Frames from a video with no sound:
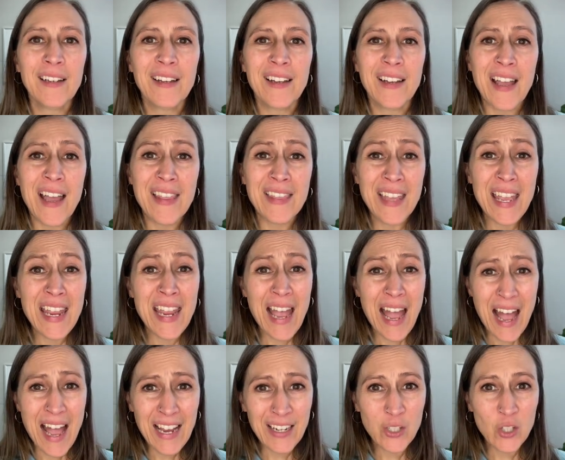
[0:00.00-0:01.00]
And they
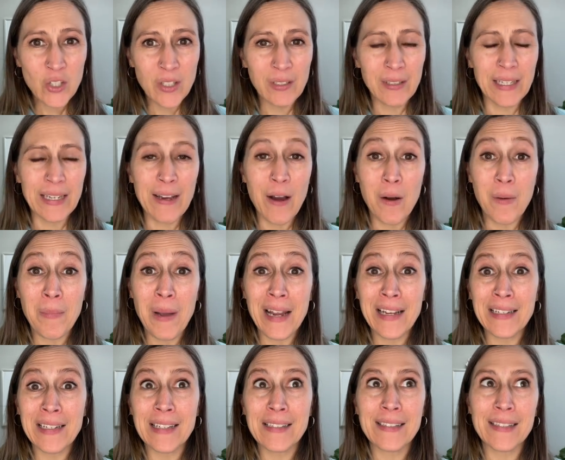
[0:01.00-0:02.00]
actually, our
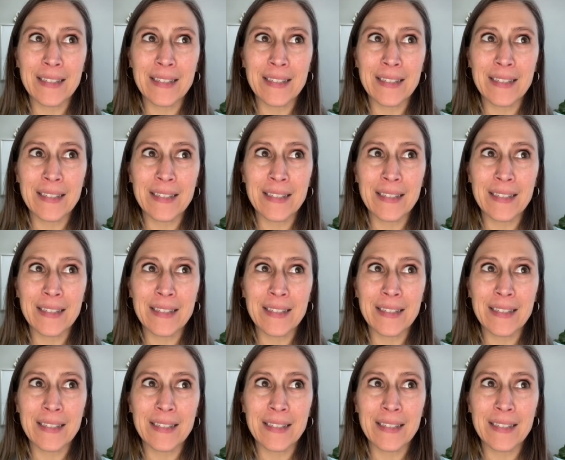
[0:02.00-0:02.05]
mind can